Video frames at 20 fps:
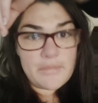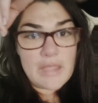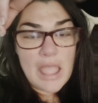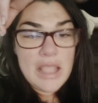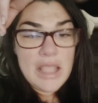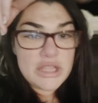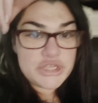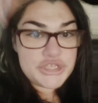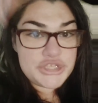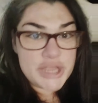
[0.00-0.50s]

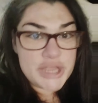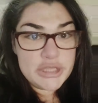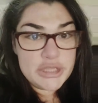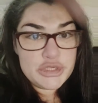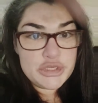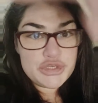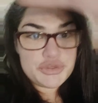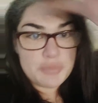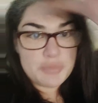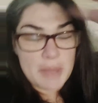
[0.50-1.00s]
I
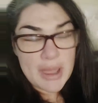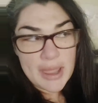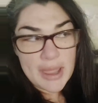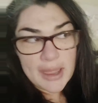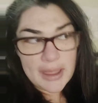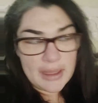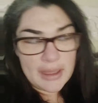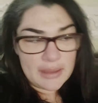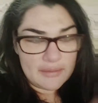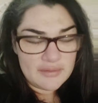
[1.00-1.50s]
changed
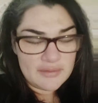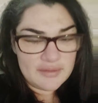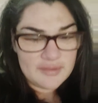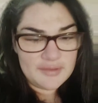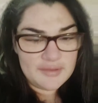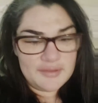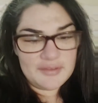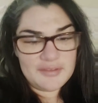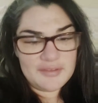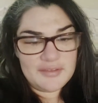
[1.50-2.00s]
my
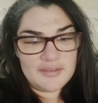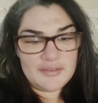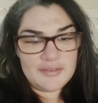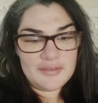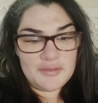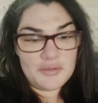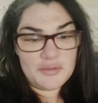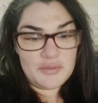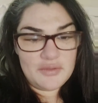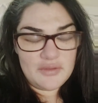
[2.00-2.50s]

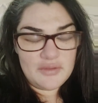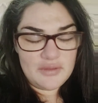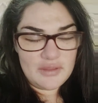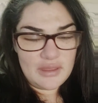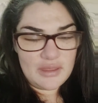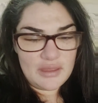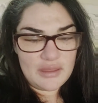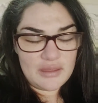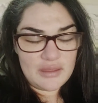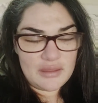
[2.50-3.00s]

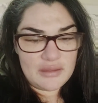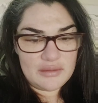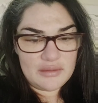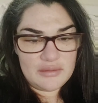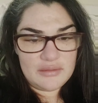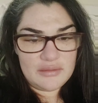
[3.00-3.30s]
uh